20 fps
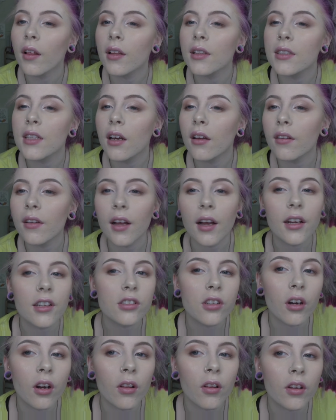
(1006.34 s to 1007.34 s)
that's how the
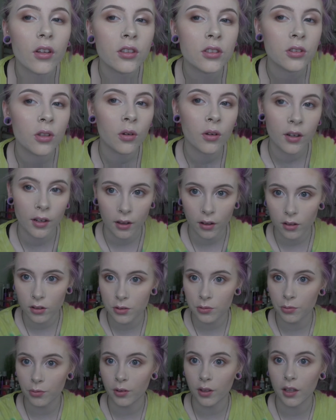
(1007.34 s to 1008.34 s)
eyeshadow looks going. It
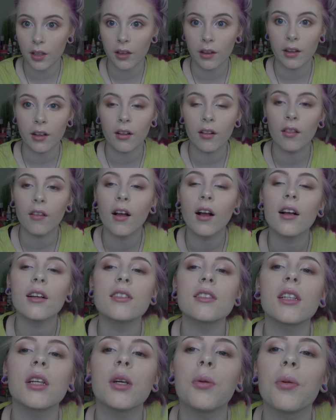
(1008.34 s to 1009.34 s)
looks really like
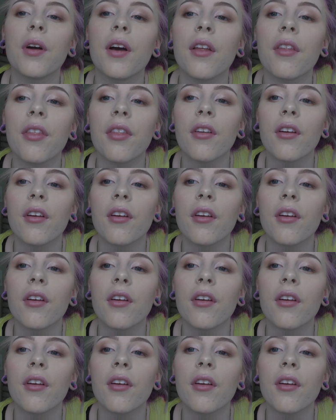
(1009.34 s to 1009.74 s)
glossy with